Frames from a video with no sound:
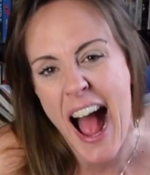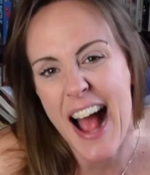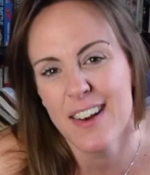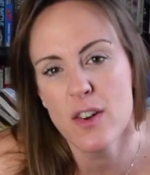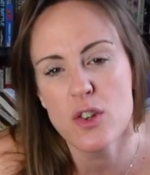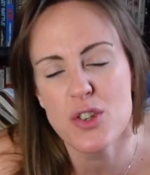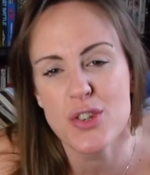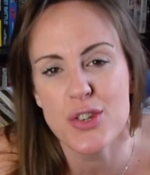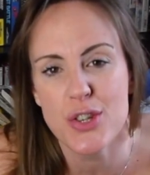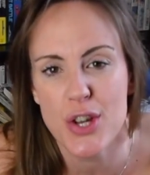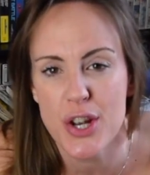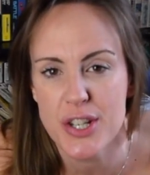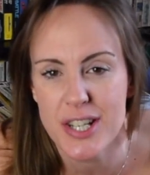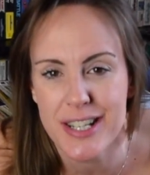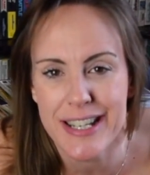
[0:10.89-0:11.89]
and are
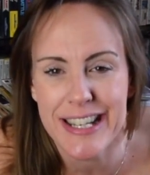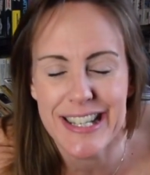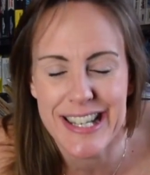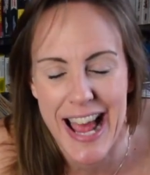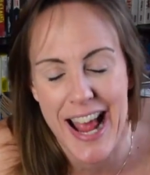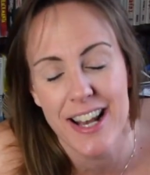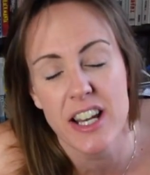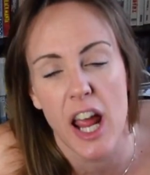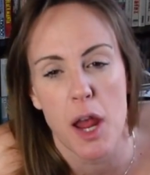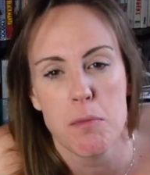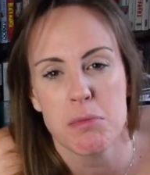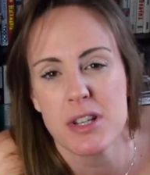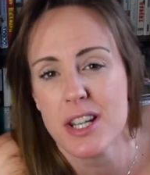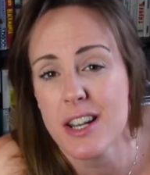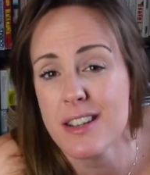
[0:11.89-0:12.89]
certainly 10
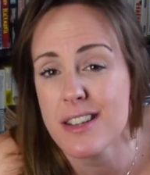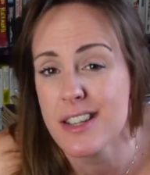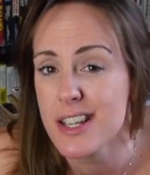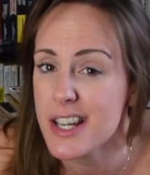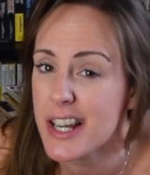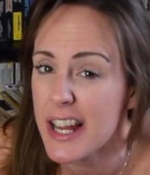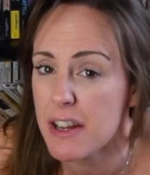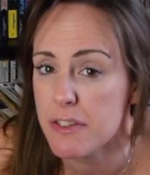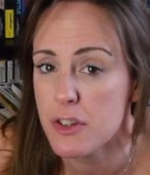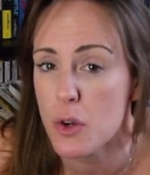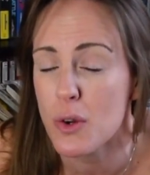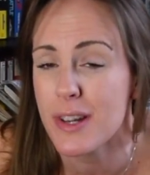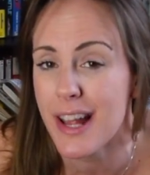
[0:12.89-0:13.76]
games to consider if you're